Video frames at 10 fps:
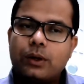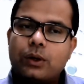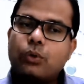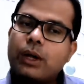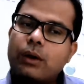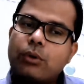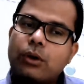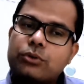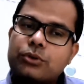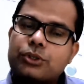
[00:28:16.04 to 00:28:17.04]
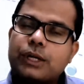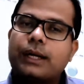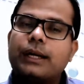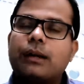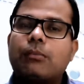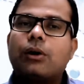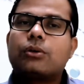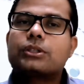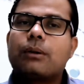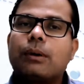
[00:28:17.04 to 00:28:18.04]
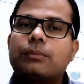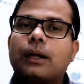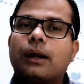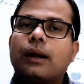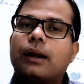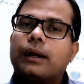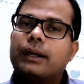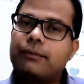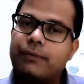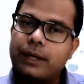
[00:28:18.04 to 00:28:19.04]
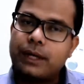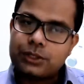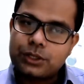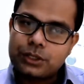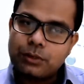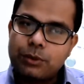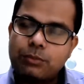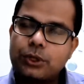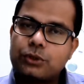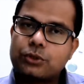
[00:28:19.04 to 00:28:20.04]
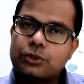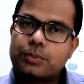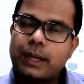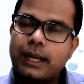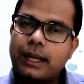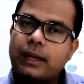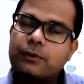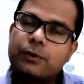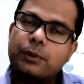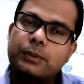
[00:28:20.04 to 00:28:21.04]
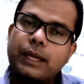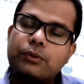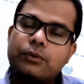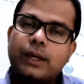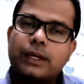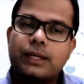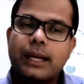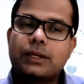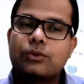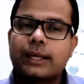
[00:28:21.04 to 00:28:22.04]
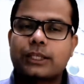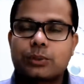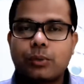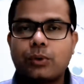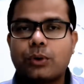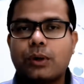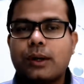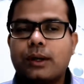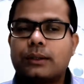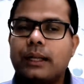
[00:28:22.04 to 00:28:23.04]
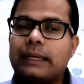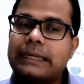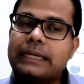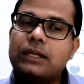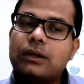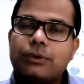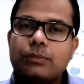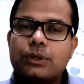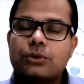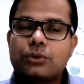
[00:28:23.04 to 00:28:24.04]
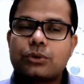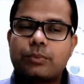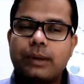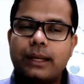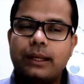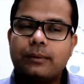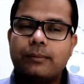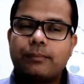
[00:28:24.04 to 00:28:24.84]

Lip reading: We have also studied about some of the definitions of human resource planning, and from there we are trying to explore the need of human resource planning,